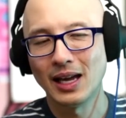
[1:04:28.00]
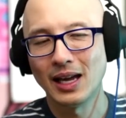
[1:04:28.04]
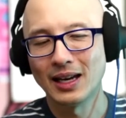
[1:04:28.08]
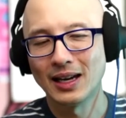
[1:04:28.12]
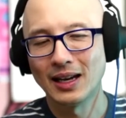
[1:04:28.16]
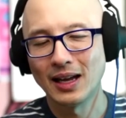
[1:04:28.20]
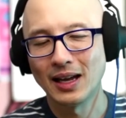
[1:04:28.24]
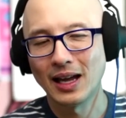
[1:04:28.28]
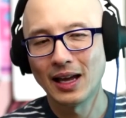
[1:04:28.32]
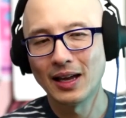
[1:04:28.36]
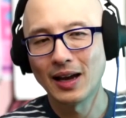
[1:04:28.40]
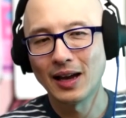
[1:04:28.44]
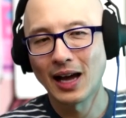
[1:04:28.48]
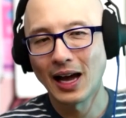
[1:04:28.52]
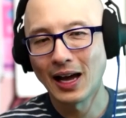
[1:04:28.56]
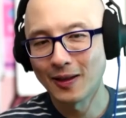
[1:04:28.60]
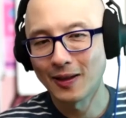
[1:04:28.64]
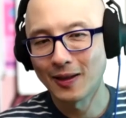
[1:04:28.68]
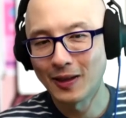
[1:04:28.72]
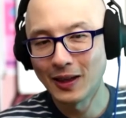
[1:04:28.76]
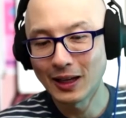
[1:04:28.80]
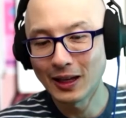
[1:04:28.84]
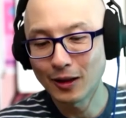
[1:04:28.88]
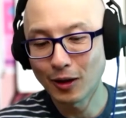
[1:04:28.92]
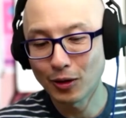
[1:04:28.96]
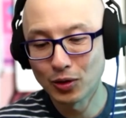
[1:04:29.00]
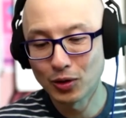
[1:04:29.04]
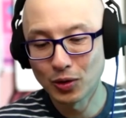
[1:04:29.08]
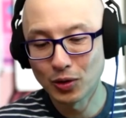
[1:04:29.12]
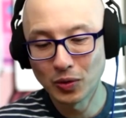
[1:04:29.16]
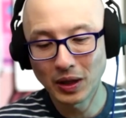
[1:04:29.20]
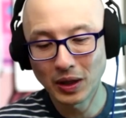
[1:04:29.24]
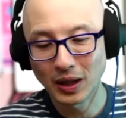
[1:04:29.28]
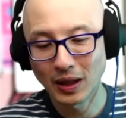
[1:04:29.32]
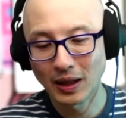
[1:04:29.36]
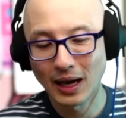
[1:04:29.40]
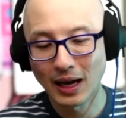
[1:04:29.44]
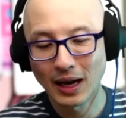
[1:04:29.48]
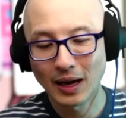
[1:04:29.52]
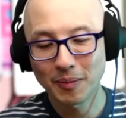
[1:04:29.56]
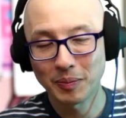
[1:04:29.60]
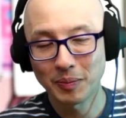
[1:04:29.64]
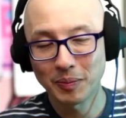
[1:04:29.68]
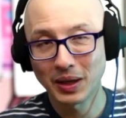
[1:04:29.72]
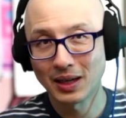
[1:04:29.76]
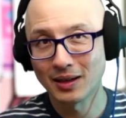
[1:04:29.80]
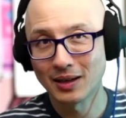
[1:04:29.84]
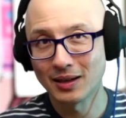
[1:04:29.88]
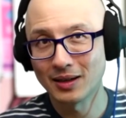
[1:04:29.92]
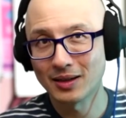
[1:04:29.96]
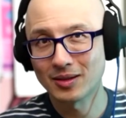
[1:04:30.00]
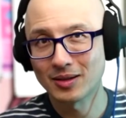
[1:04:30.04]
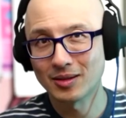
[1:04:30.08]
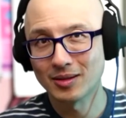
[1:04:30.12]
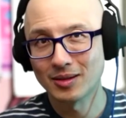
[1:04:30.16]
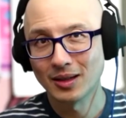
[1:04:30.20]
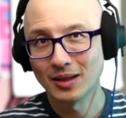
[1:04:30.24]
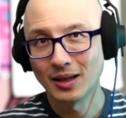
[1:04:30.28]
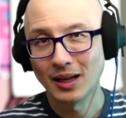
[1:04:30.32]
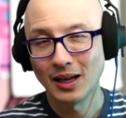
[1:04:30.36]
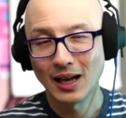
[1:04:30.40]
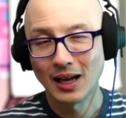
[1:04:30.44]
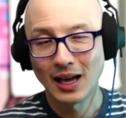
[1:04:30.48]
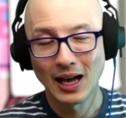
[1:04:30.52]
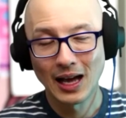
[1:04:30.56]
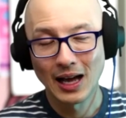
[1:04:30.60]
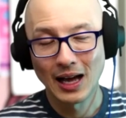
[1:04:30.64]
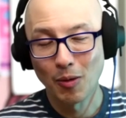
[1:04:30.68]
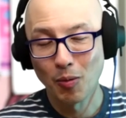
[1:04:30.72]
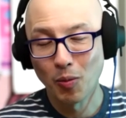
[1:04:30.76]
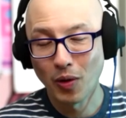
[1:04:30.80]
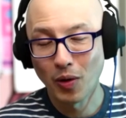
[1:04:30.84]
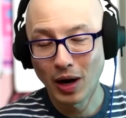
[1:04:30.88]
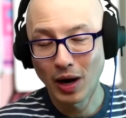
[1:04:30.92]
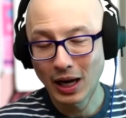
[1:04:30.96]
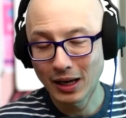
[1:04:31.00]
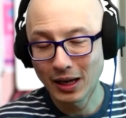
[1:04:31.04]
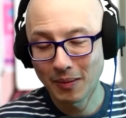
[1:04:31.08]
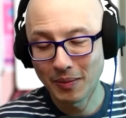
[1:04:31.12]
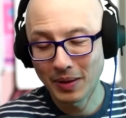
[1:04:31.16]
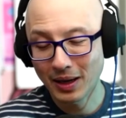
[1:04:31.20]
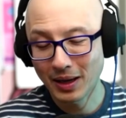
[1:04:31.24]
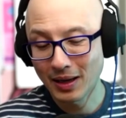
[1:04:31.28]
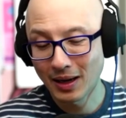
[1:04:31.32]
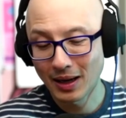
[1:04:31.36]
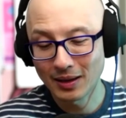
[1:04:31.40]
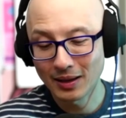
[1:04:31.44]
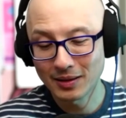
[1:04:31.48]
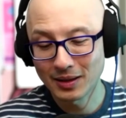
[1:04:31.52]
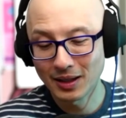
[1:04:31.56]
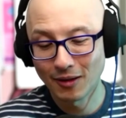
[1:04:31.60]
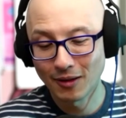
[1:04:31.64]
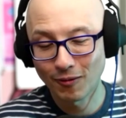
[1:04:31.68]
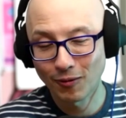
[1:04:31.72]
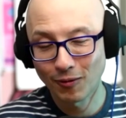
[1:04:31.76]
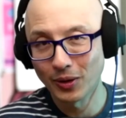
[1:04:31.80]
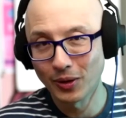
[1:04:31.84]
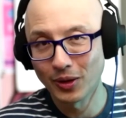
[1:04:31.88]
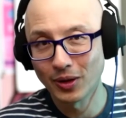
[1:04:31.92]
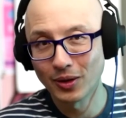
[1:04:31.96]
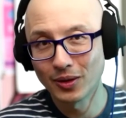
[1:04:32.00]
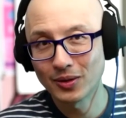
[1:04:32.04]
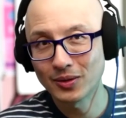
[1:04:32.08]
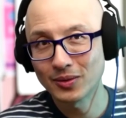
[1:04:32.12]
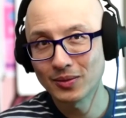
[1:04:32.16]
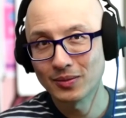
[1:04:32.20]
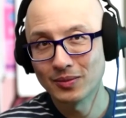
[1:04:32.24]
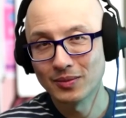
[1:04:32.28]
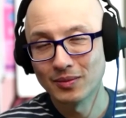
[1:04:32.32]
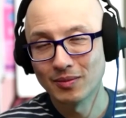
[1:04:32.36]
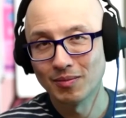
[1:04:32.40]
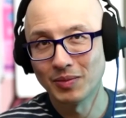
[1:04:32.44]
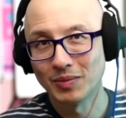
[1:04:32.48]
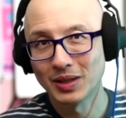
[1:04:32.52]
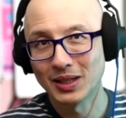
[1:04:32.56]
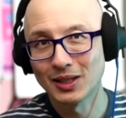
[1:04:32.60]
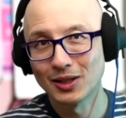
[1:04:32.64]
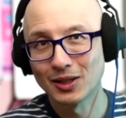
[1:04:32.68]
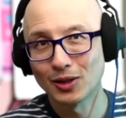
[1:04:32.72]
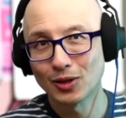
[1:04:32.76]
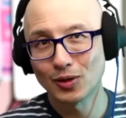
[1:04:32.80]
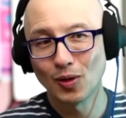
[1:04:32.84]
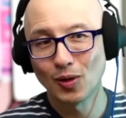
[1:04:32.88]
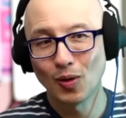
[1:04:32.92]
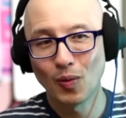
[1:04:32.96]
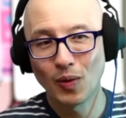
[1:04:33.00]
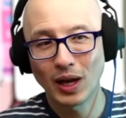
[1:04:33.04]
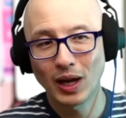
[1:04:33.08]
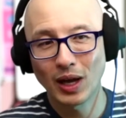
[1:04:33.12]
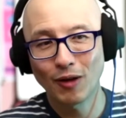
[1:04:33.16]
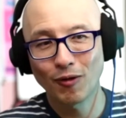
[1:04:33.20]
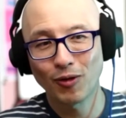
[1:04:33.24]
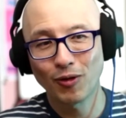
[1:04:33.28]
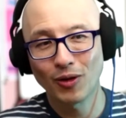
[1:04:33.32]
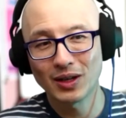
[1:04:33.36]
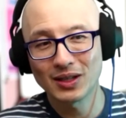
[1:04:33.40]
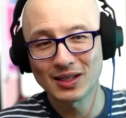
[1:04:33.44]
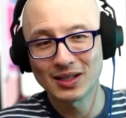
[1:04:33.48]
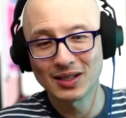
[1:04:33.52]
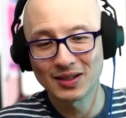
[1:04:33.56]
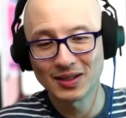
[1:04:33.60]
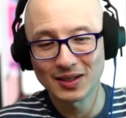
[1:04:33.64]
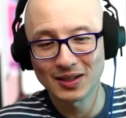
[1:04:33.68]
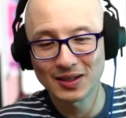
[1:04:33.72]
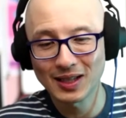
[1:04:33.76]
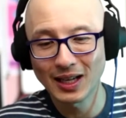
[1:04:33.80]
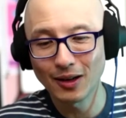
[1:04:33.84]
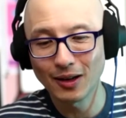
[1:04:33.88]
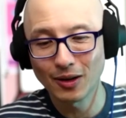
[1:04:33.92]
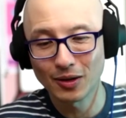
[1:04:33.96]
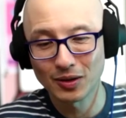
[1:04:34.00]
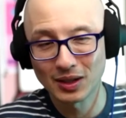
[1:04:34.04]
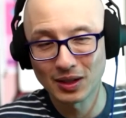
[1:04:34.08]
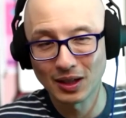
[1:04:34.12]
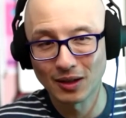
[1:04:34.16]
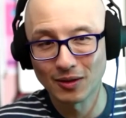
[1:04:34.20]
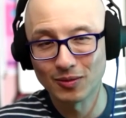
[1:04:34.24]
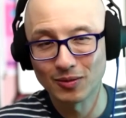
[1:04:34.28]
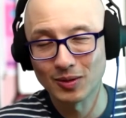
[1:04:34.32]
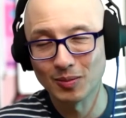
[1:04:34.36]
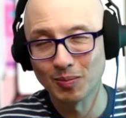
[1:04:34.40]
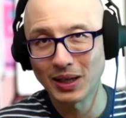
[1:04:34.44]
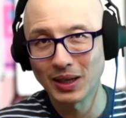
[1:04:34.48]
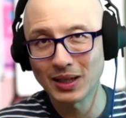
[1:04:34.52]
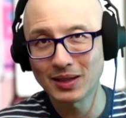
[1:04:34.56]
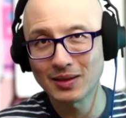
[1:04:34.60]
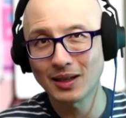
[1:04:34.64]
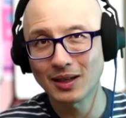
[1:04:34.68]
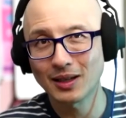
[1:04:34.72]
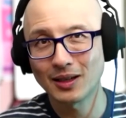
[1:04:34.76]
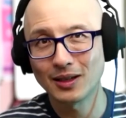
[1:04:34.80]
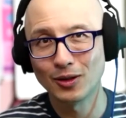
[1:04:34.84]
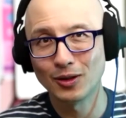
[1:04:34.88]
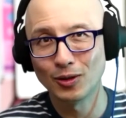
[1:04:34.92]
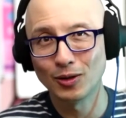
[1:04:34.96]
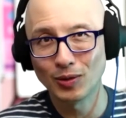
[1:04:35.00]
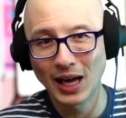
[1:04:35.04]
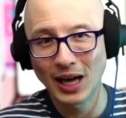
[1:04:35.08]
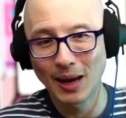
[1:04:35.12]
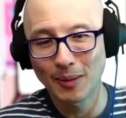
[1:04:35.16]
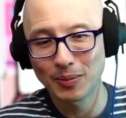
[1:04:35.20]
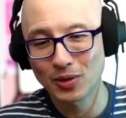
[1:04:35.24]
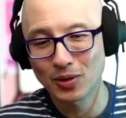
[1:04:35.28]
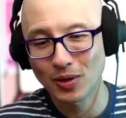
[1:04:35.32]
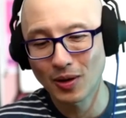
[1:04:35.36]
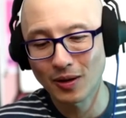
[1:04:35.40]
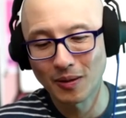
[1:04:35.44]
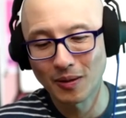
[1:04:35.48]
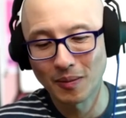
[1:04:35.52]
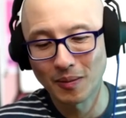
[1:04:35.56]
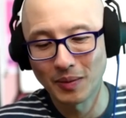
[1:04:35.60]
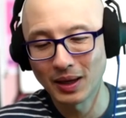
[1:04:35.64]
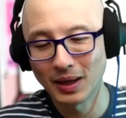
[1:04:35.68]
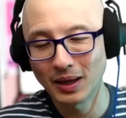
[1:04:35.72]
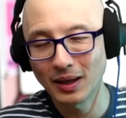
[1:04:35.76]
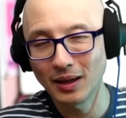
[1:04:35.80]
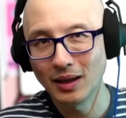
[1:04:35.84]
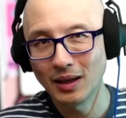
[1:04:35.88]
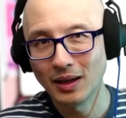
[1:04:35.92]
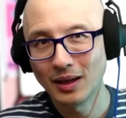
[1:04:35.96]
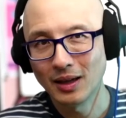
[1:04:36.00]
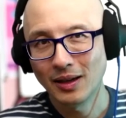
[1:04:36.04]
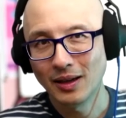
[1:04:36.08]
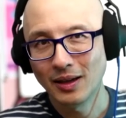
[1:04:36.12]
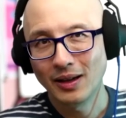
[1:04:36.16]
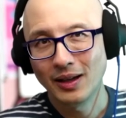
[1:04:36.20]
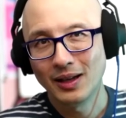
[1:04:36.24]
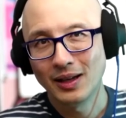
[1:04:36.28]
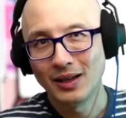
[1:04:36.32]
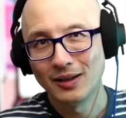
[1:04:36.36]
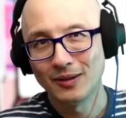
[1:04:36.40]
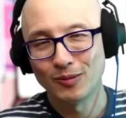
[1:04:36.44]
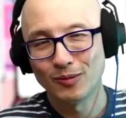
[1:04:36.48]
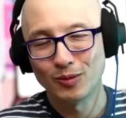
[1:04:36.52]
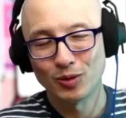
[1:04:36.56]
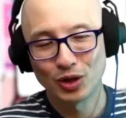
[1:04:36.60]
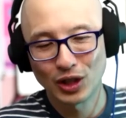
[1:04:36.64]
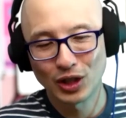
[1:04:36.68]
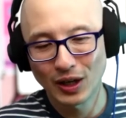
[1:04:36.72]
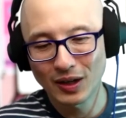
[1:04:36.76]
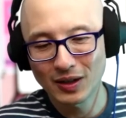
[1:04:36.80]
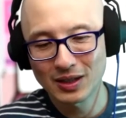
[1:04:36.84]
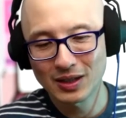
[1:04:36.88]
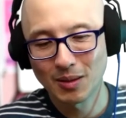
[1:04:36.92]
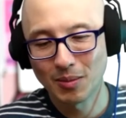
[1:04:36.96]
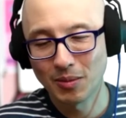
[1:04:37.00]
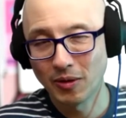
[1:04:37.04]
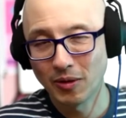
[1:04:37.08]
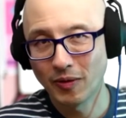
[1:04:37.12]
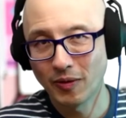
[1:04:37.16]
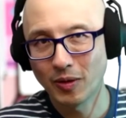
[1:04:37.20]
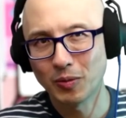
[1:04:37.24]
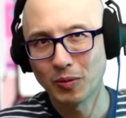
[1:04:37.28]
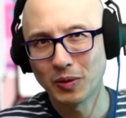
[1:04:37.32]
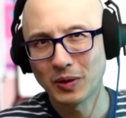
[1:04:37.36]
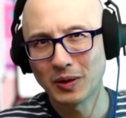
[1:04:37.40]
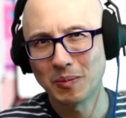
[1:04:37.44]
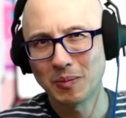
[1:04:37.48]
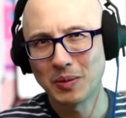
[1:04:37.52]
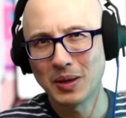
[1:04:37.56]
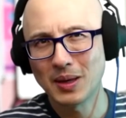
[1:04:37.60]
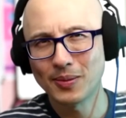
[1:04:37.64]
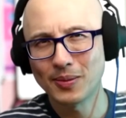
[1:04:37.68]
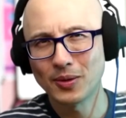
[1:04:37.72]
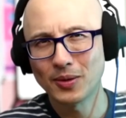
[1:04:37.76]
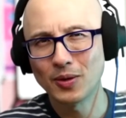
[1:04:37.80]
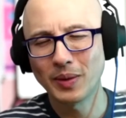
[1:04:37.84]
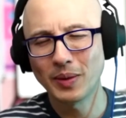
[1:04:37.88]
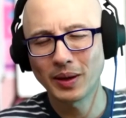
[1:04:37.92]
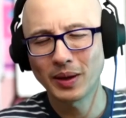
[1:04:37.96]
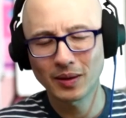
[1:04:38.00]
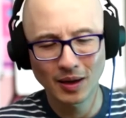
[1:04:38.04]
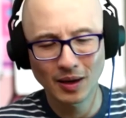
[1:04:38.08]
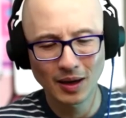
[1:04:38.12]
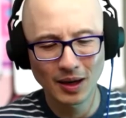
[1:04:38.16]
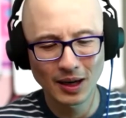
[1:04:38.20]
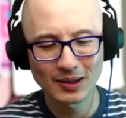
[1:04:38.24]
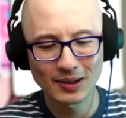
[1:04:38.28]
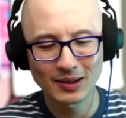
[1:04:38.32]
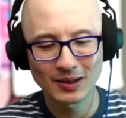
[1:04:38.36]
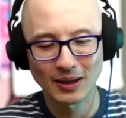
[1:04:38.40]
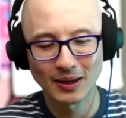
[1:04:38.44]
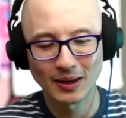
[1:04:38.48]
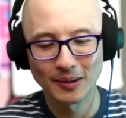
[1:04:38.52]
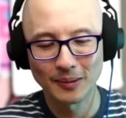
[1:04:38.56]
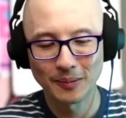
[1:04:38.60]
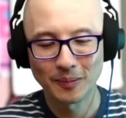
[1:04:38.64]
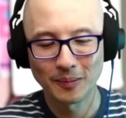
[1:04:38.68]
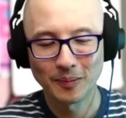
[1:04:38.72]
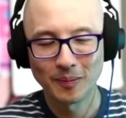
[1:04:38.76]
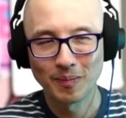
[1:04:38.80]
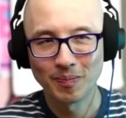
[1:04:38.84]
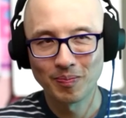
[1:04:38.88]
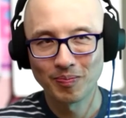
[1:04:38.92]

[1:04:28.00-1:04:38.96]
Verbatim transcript: And I think they're doing that because we're not going to make content for you because there's no way for us to sustain ourselves. Basically, you capture all the money, share some of it with the people who make the content.